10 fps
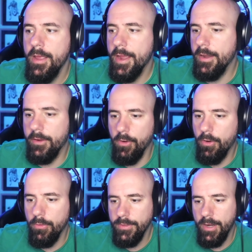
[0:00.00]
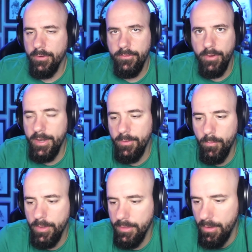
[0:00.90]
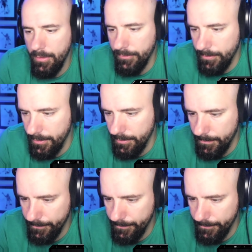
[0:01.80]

and it can all go down the drain of one loss, really.